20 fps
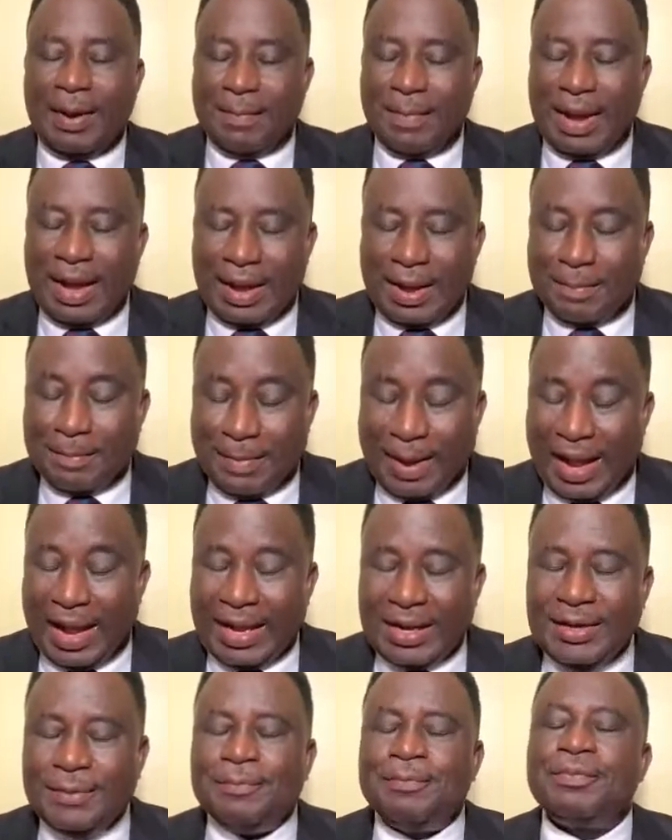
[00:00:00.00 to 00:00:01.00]

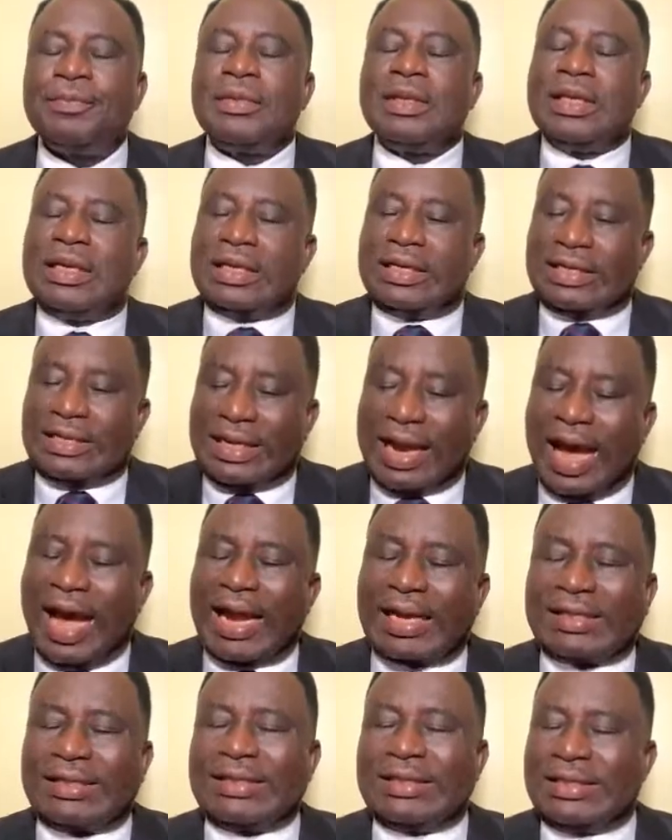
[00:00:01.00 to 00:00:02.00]
mind,
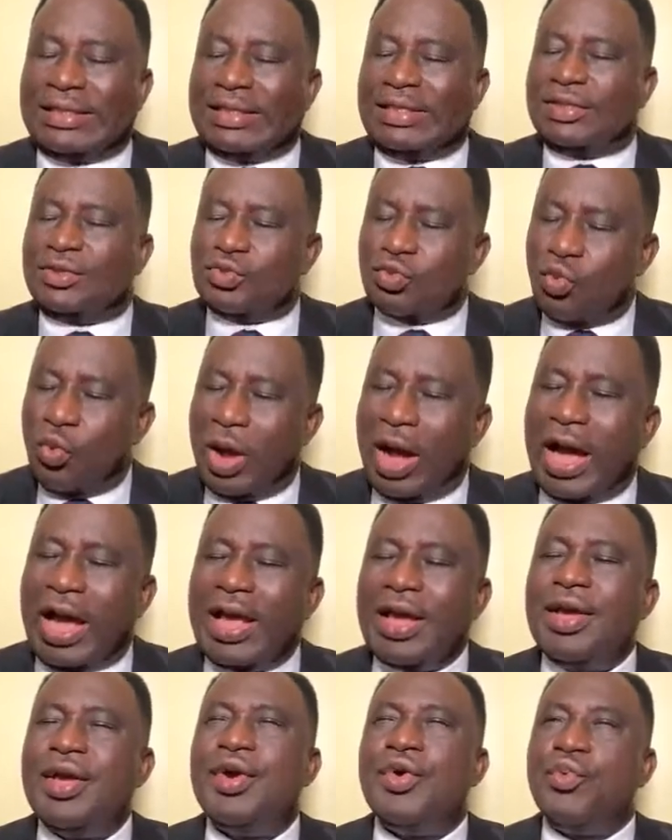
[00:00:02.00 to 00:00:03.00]
that is
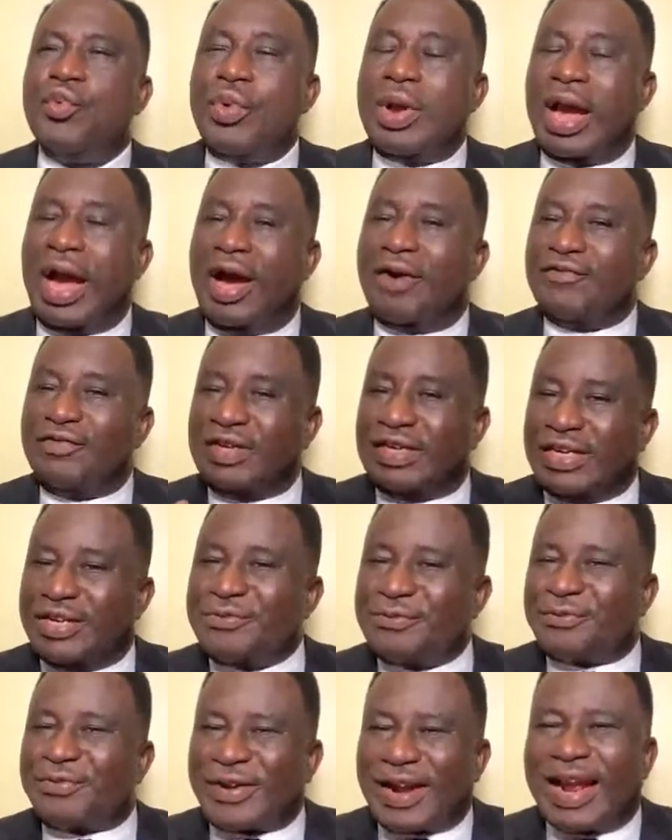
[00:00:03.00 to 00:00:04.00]
why we have
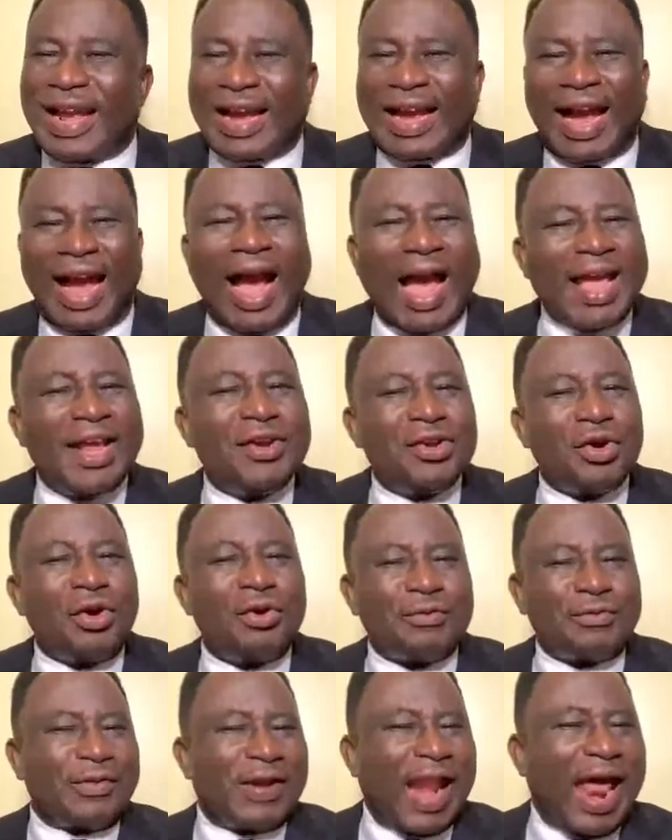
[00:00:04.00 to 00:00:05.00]
different kind
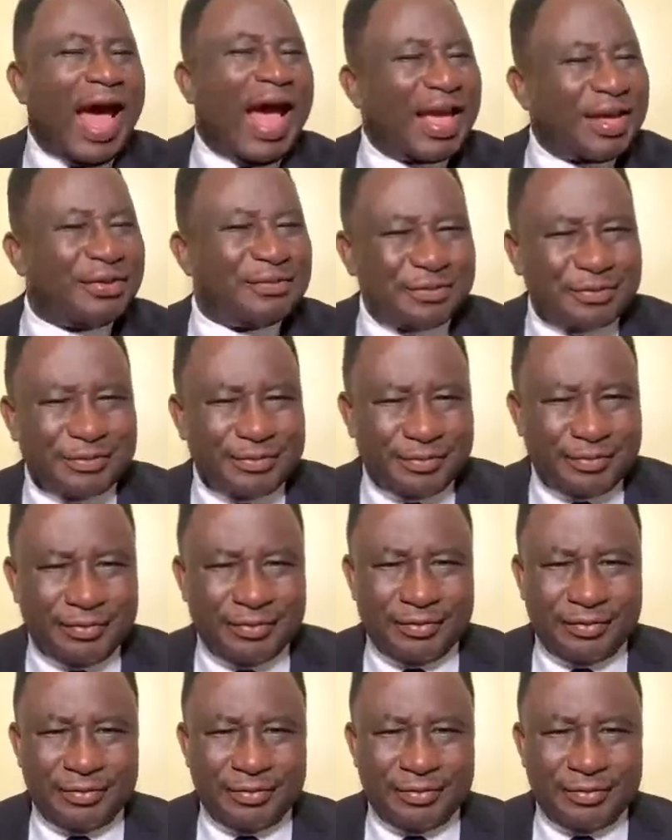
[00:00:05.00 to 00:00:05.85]
of life.